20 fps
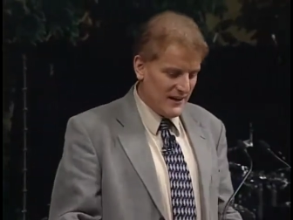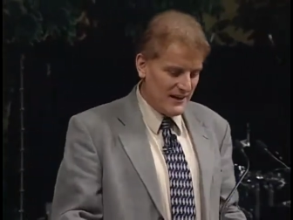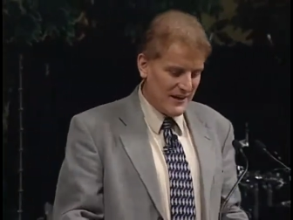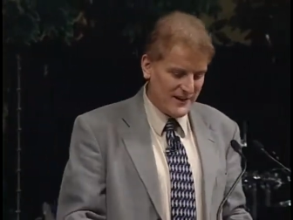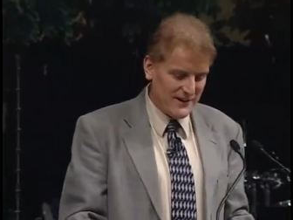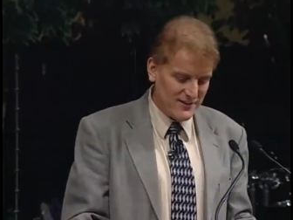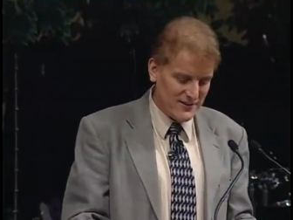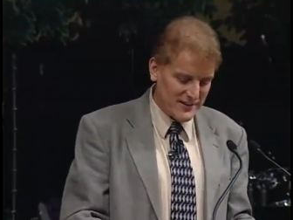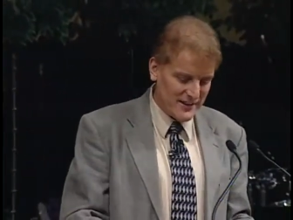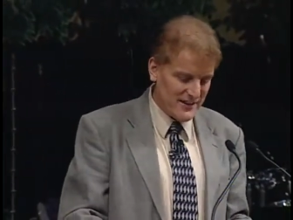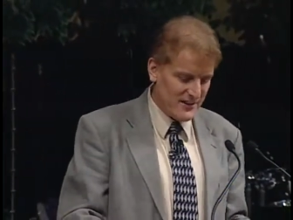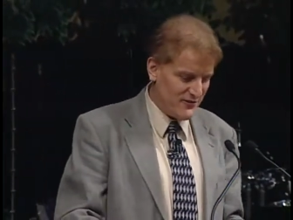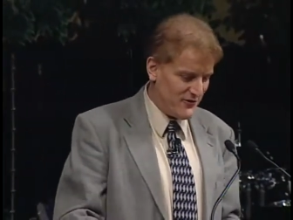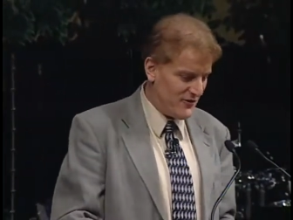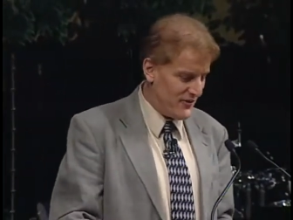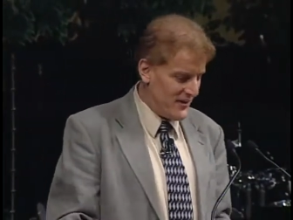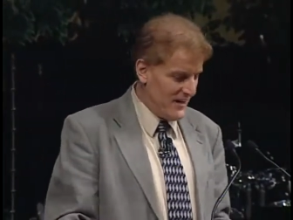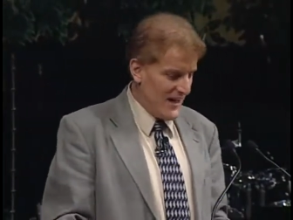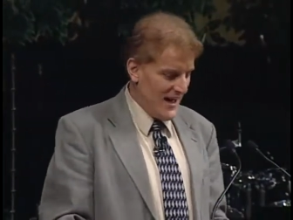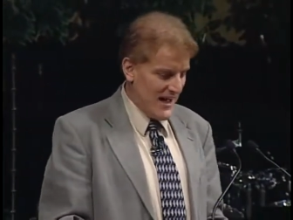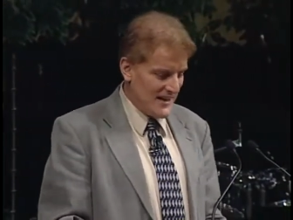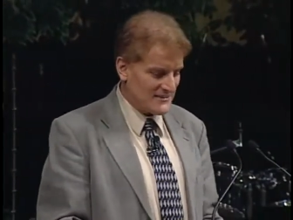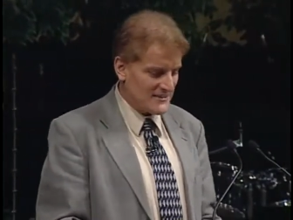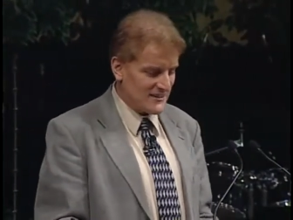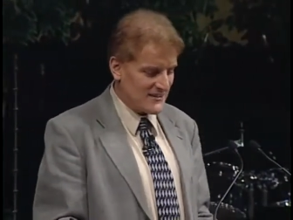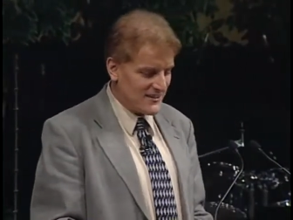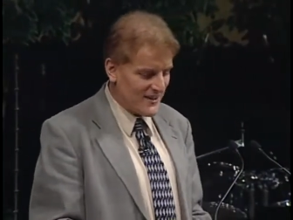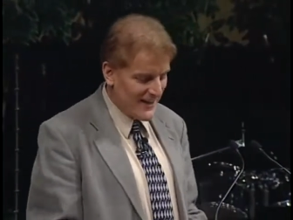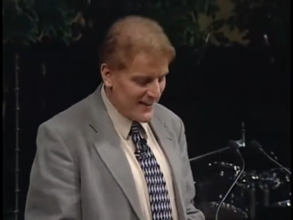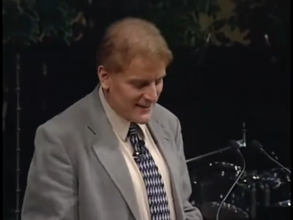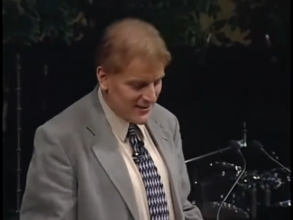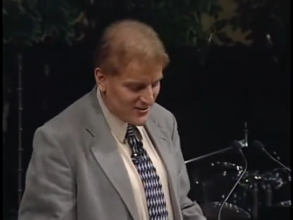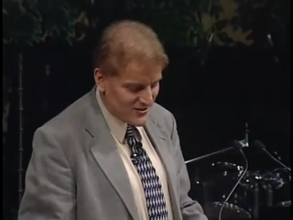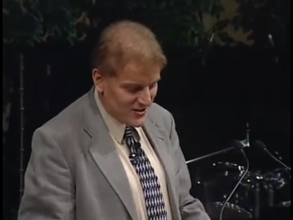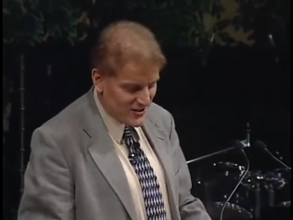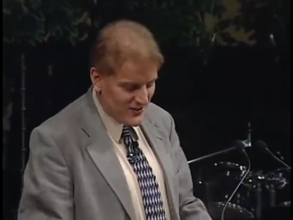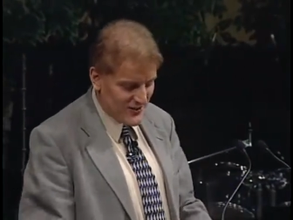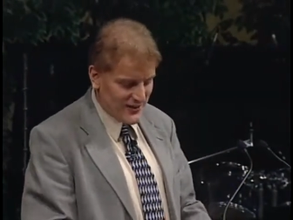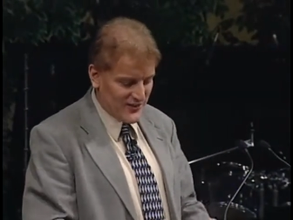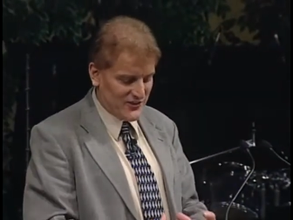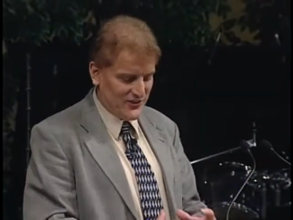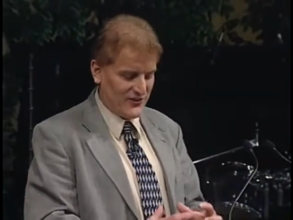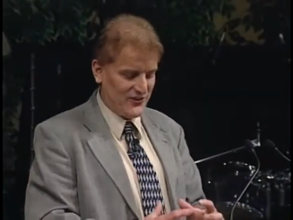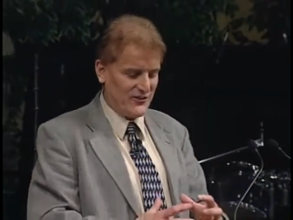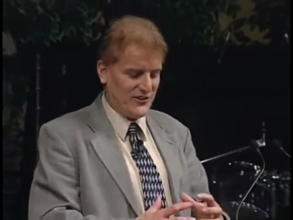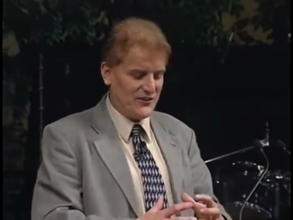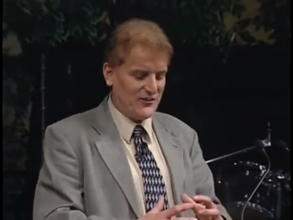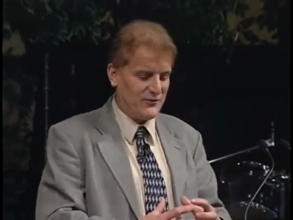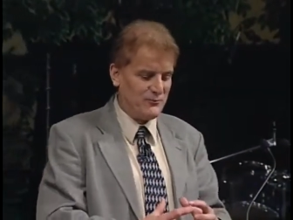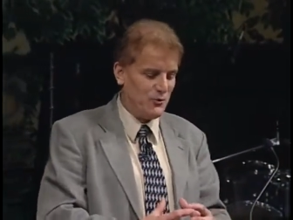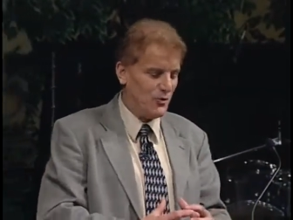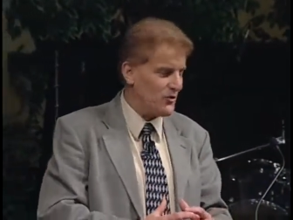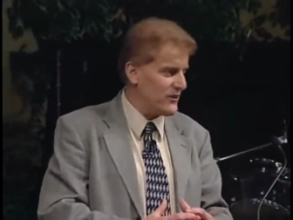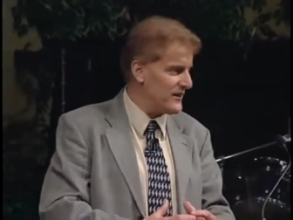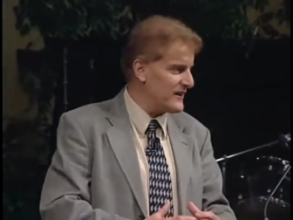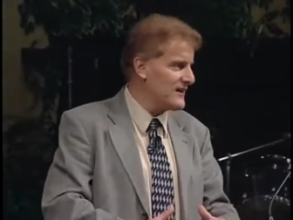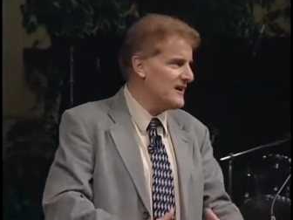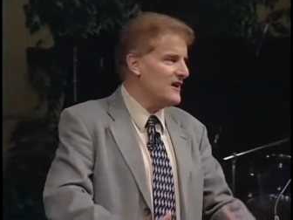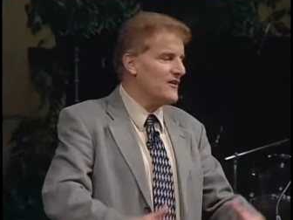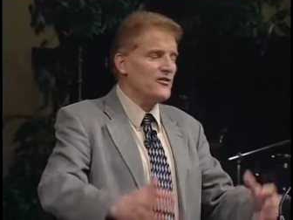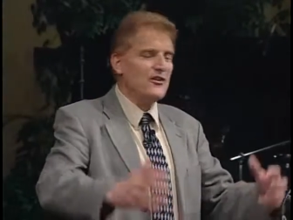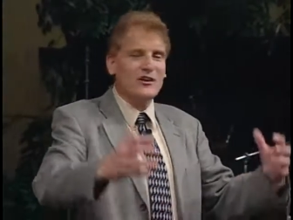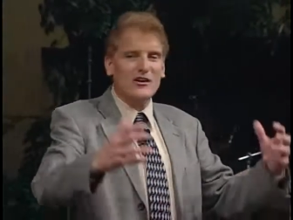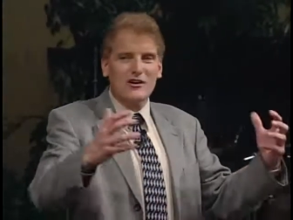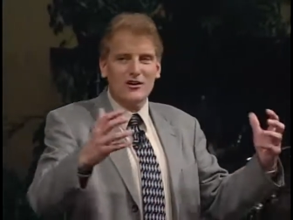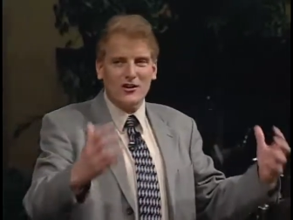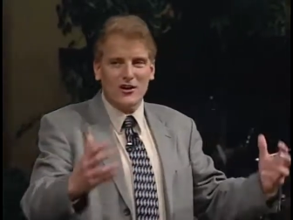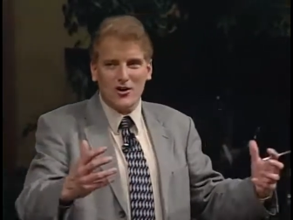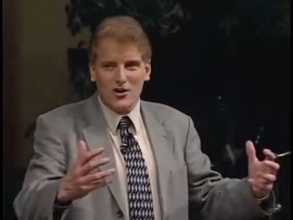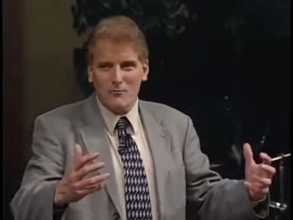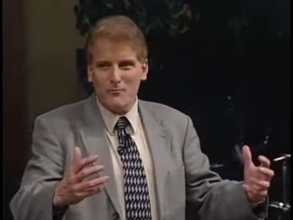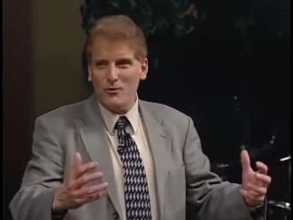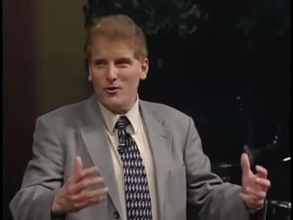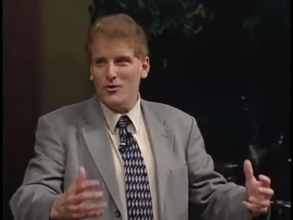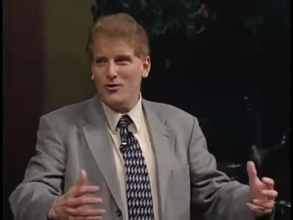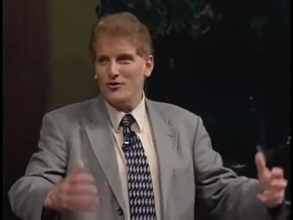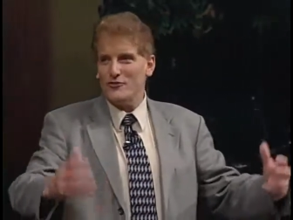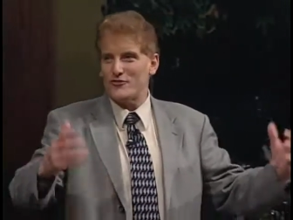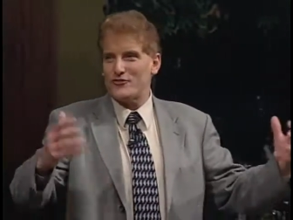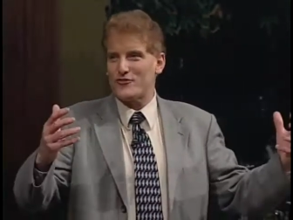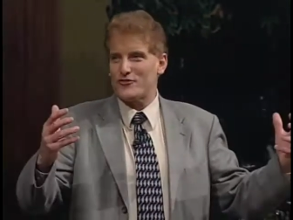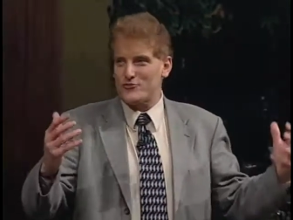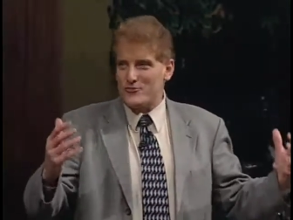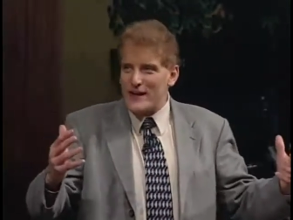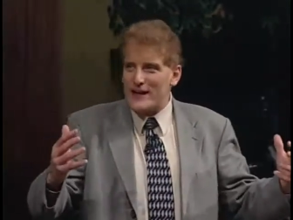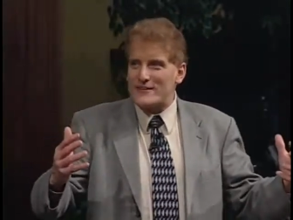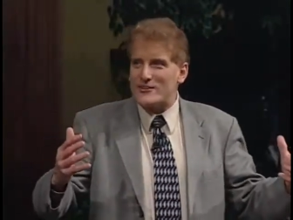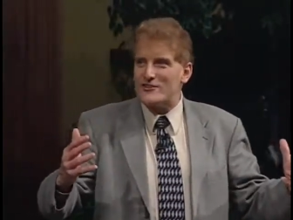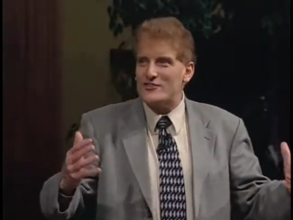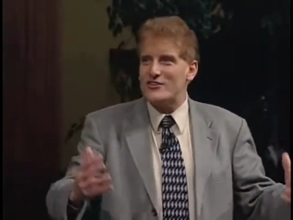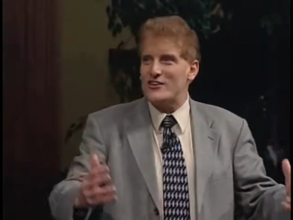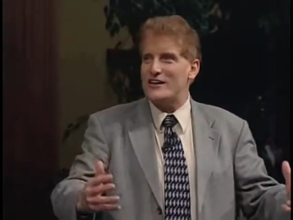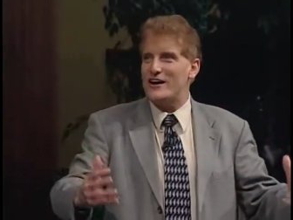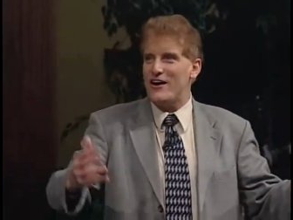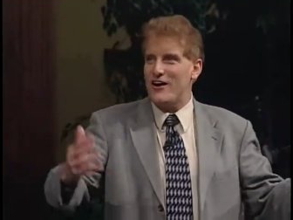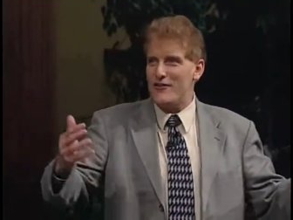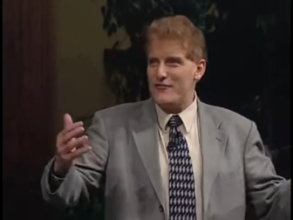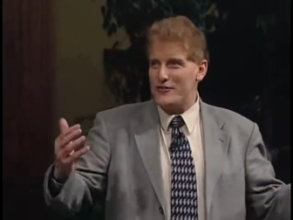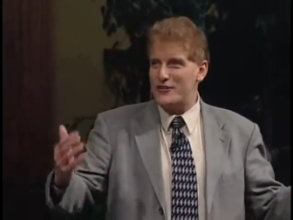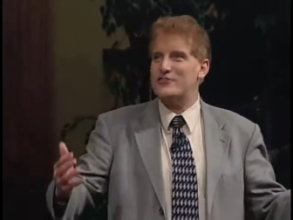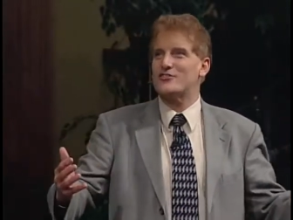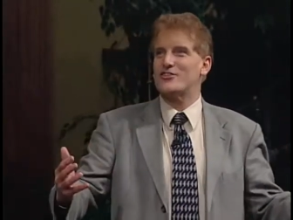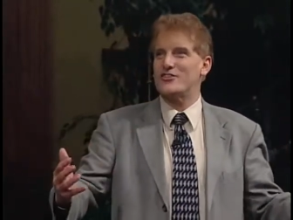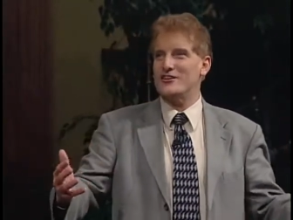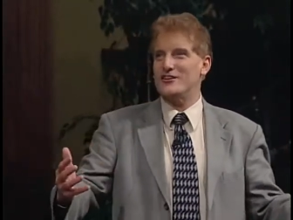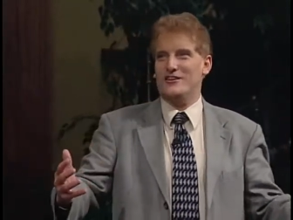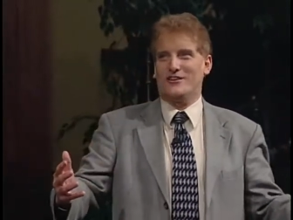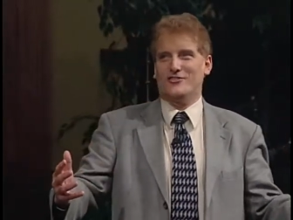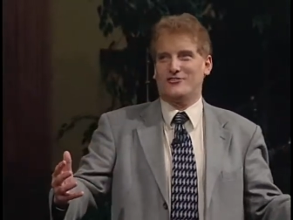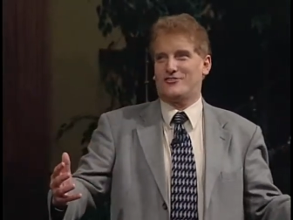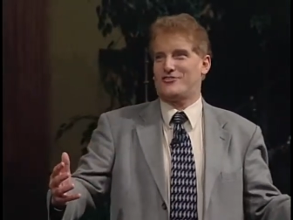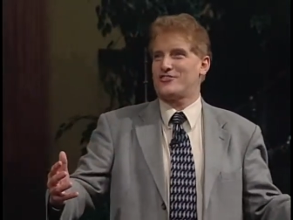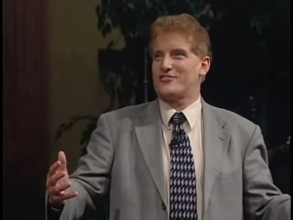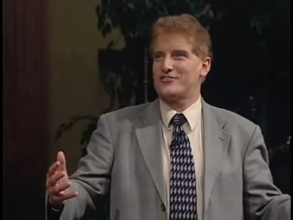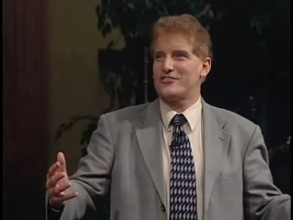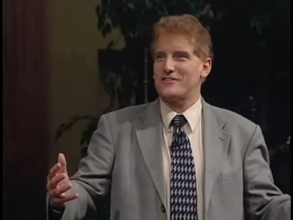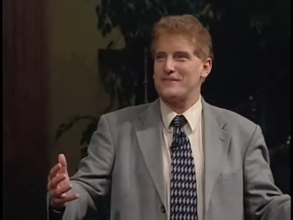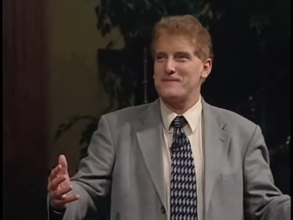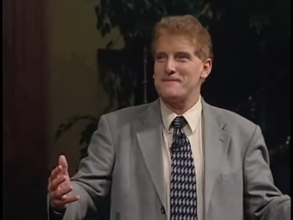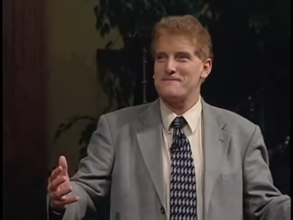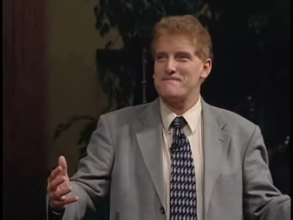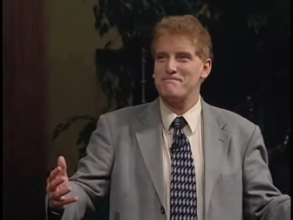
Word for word: And I'm going to give, as a title to this this morning, The Global Strategy of the Church